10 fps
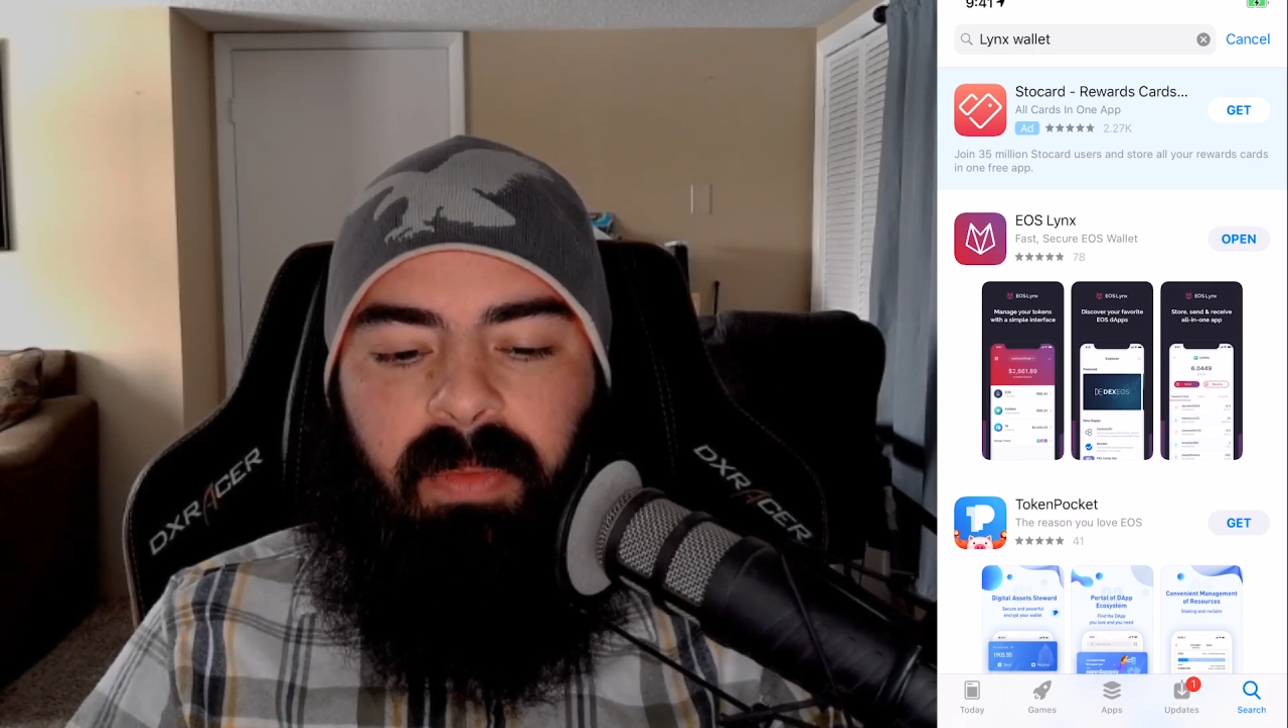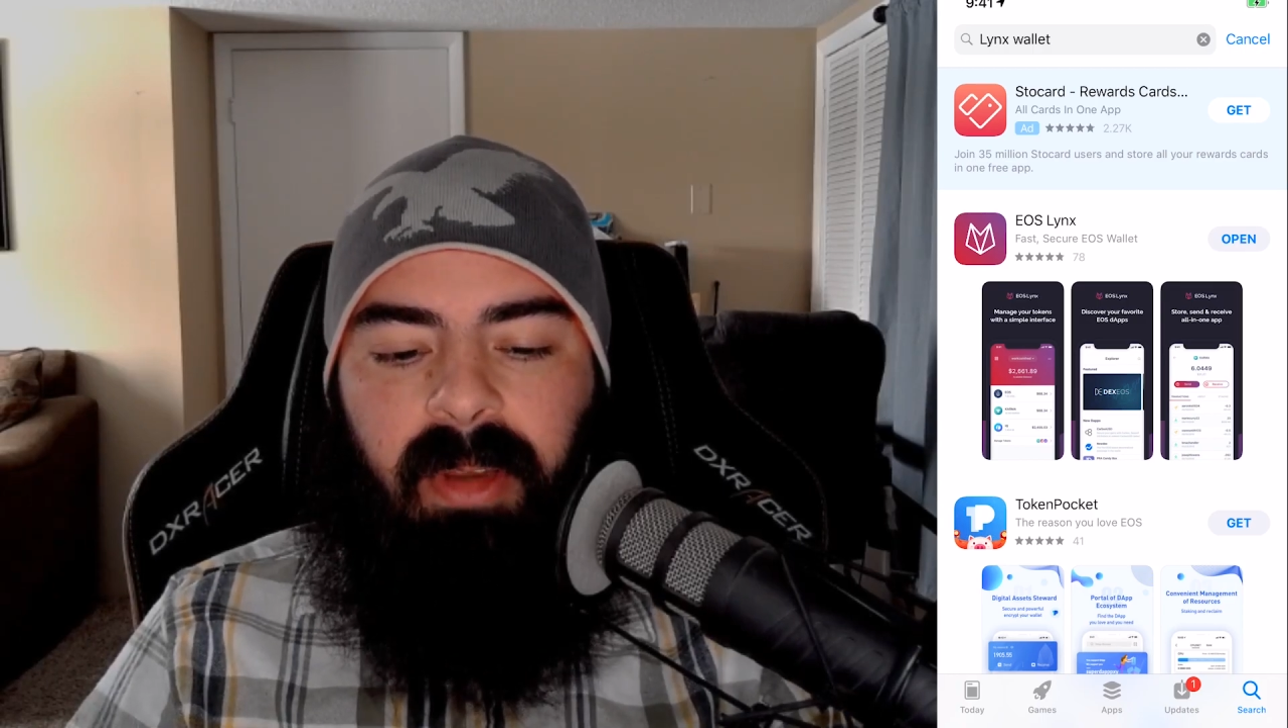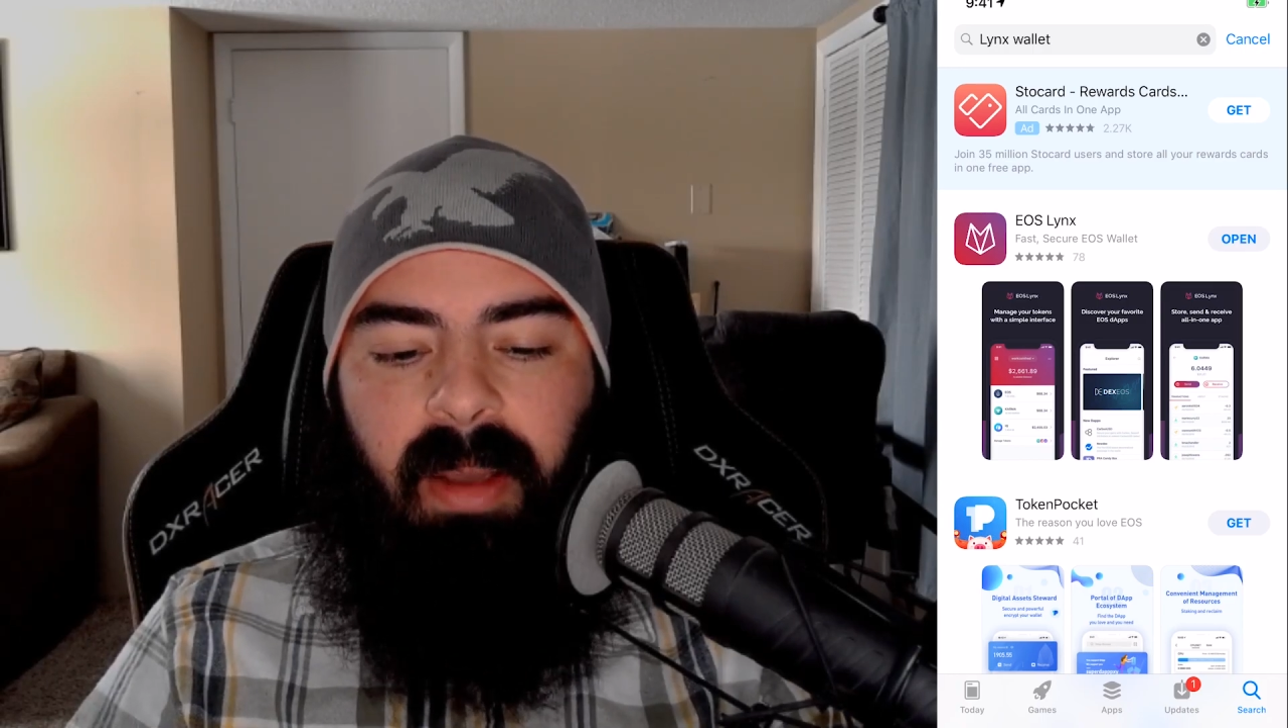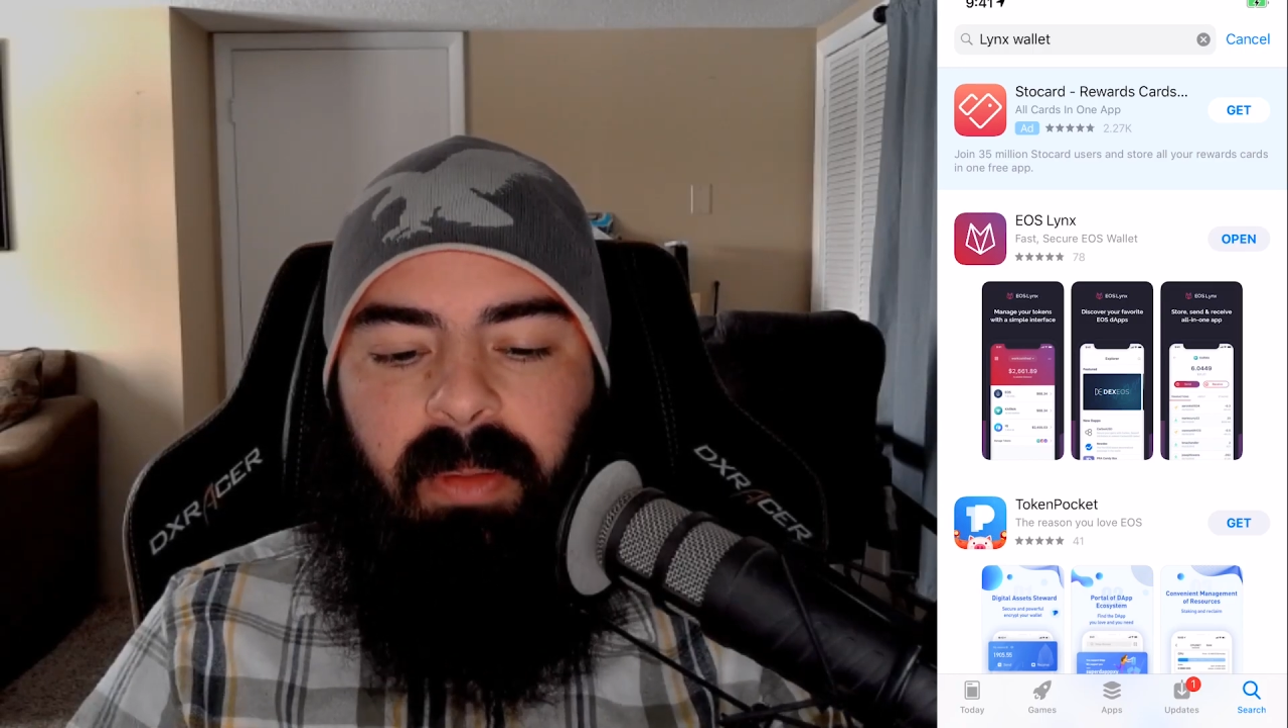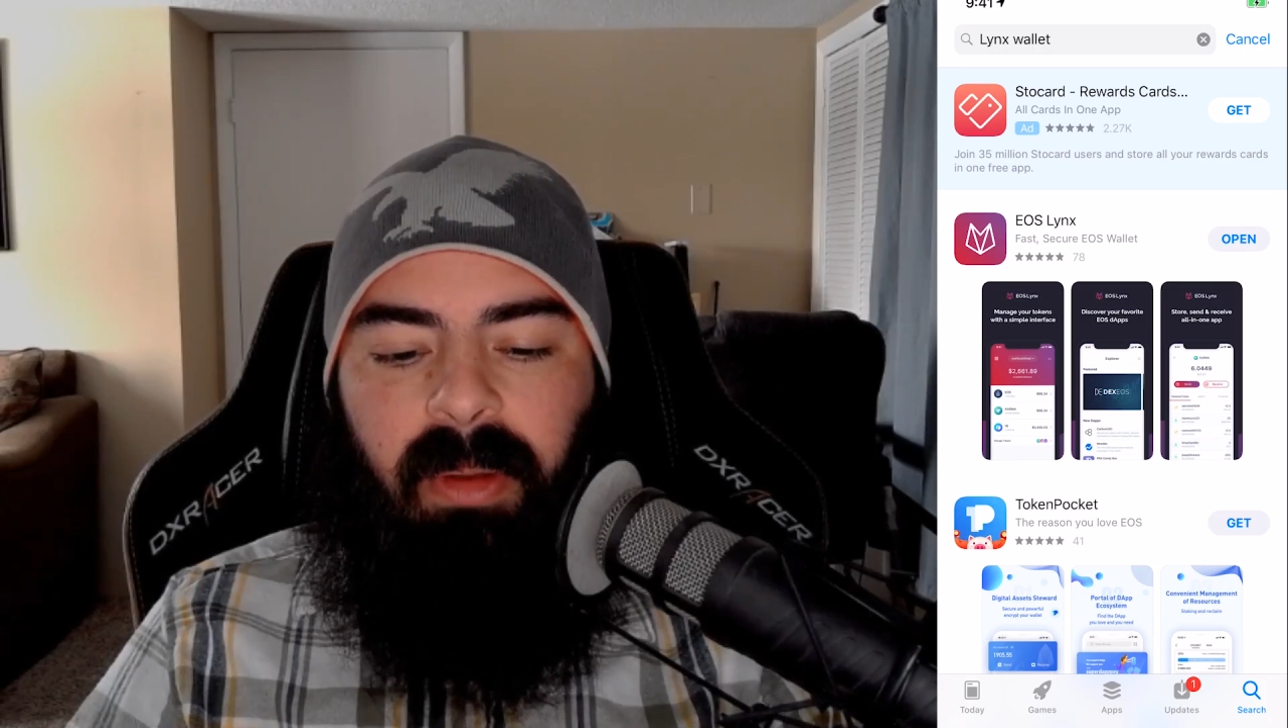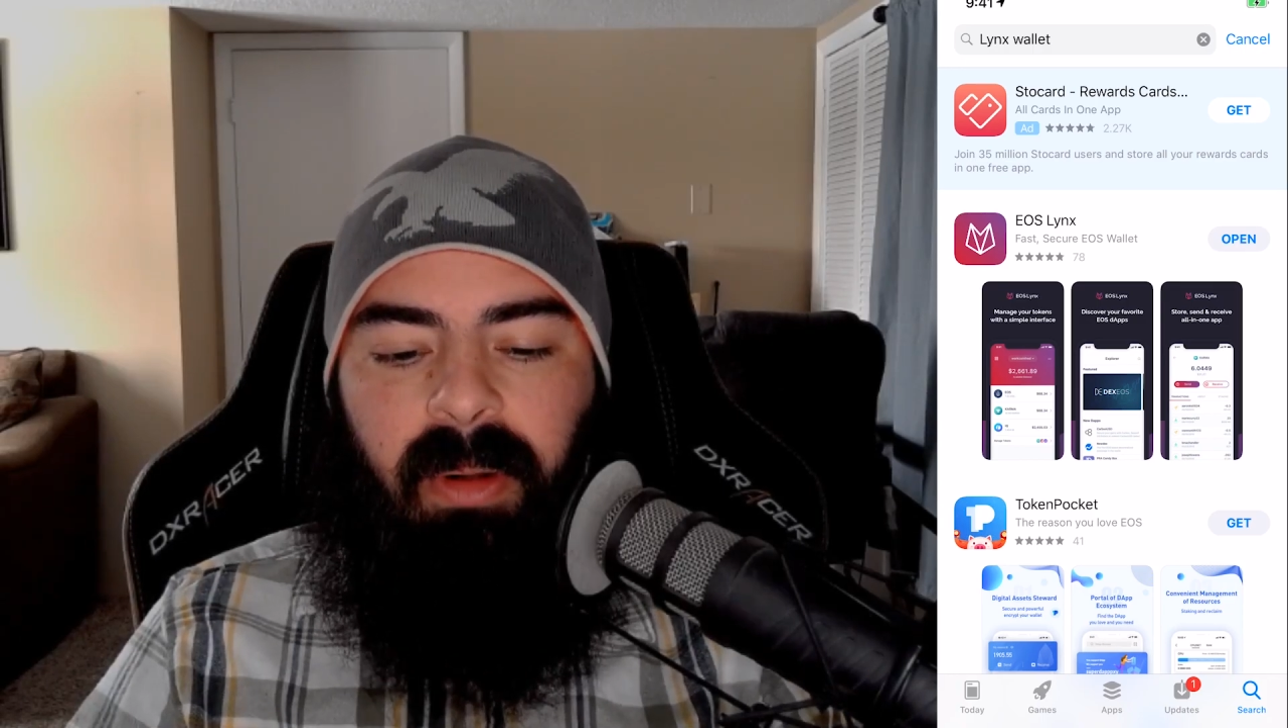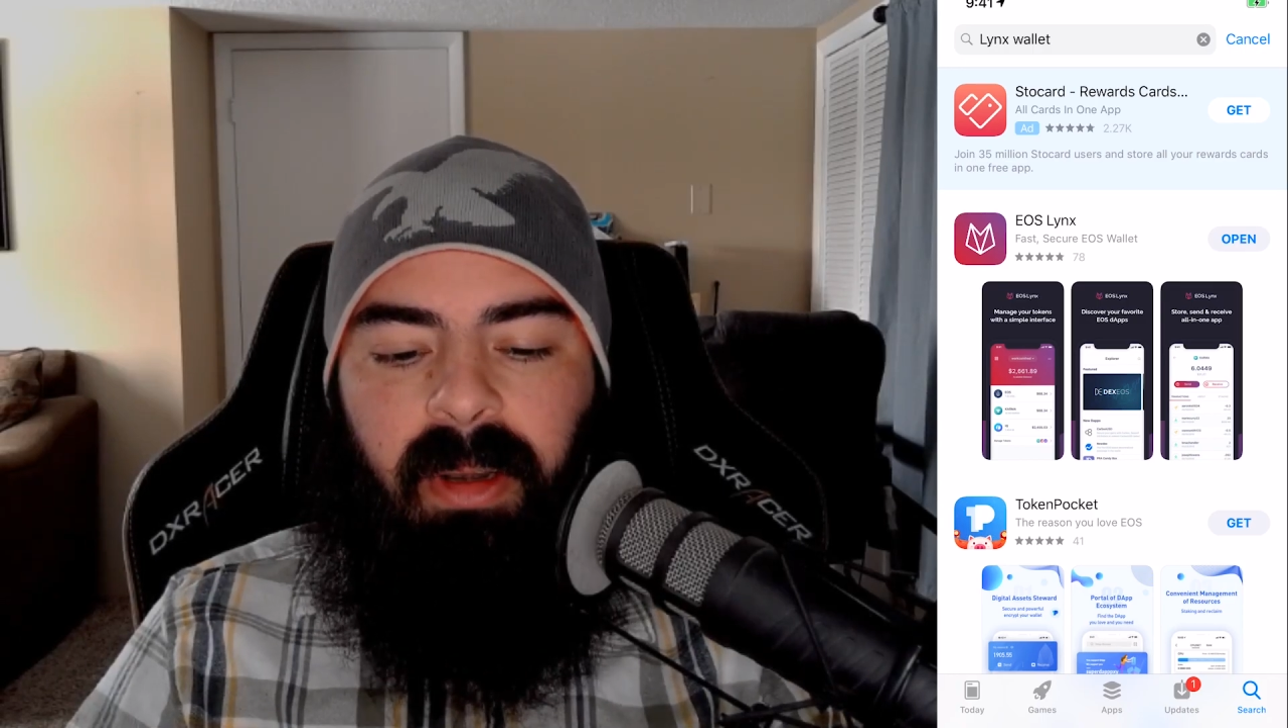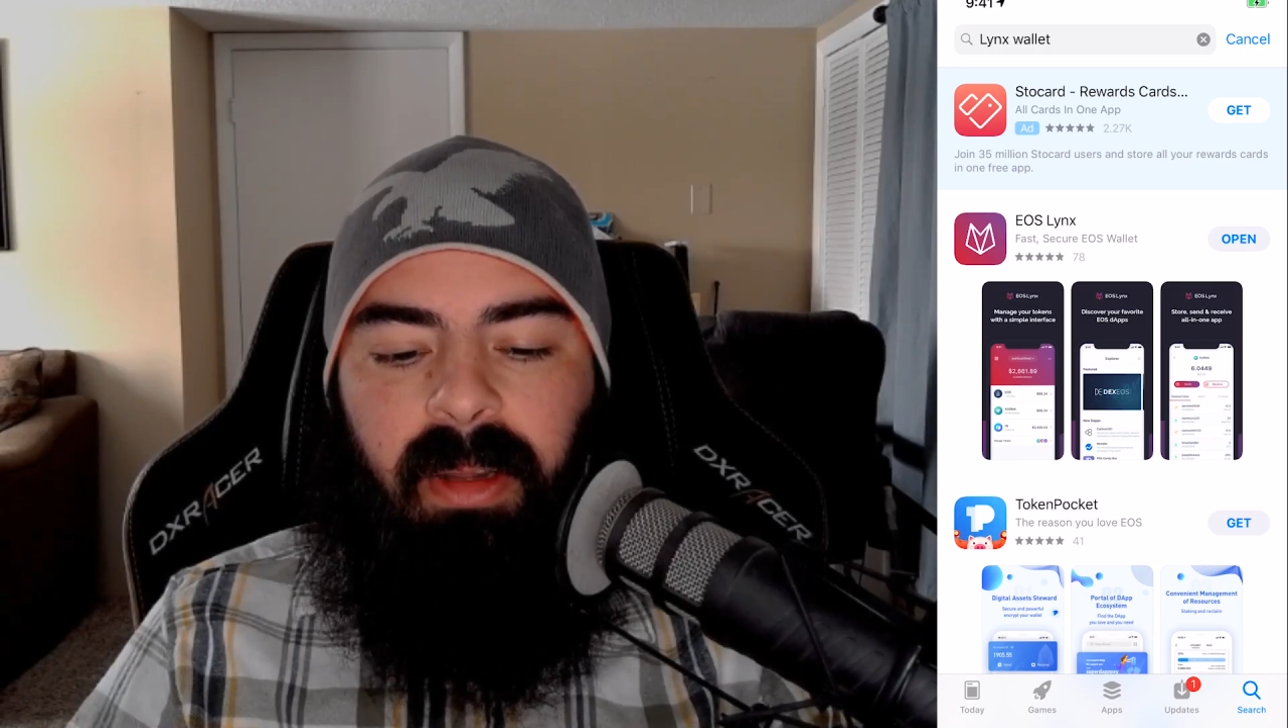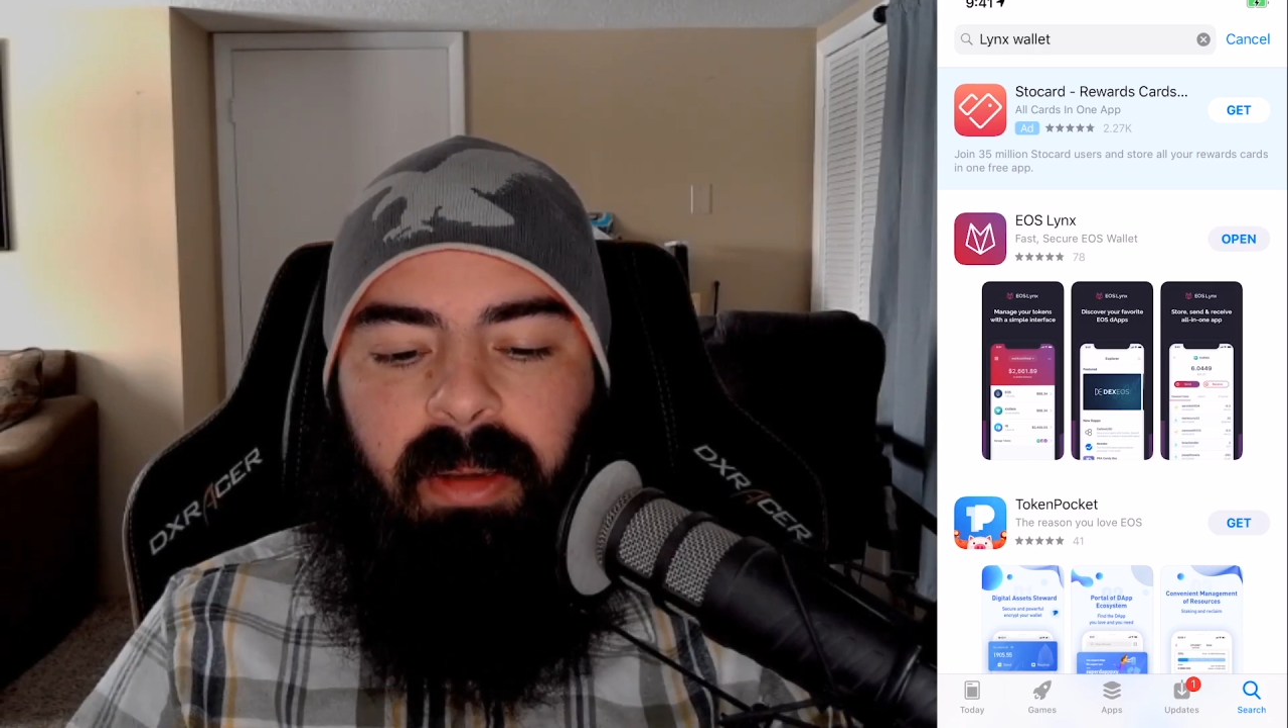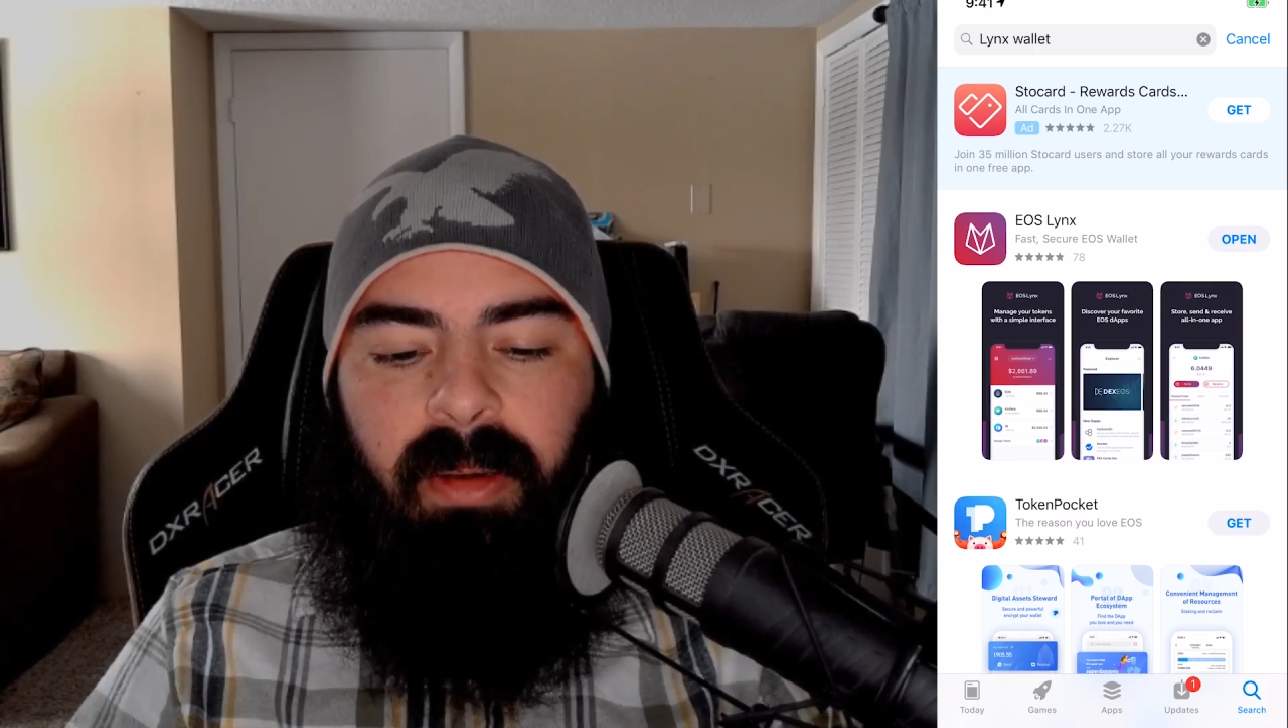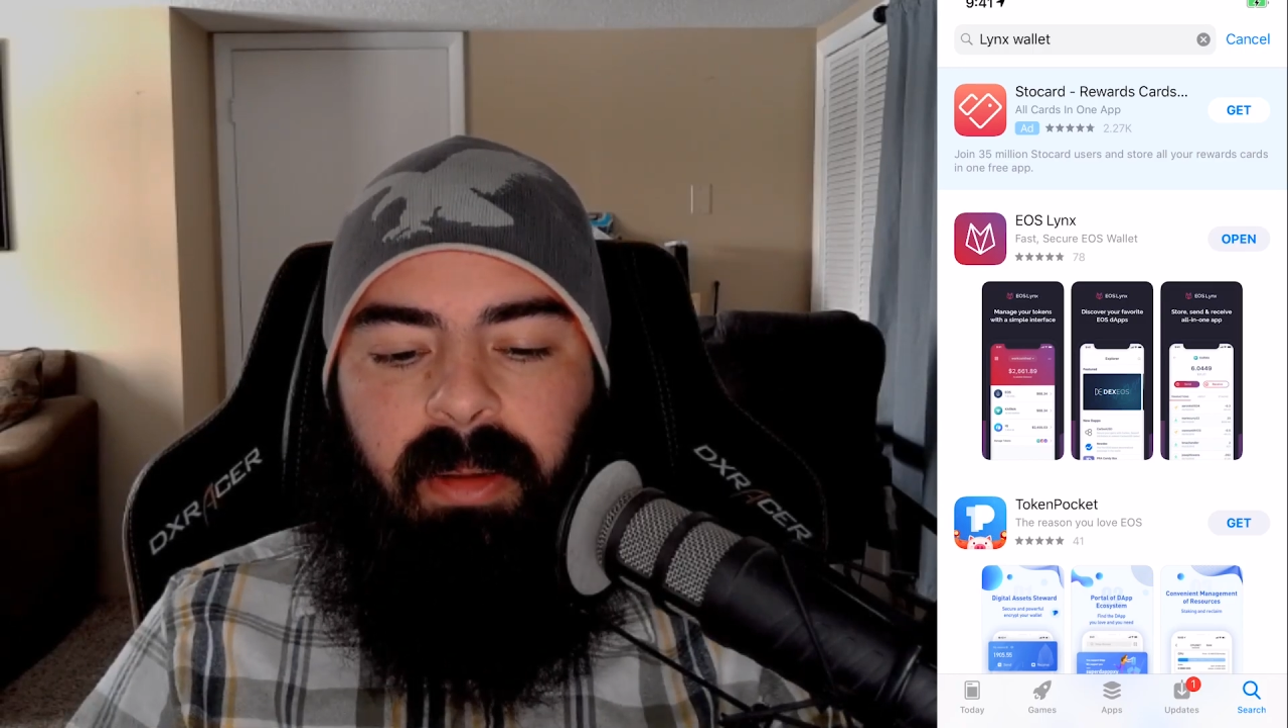downloaded it,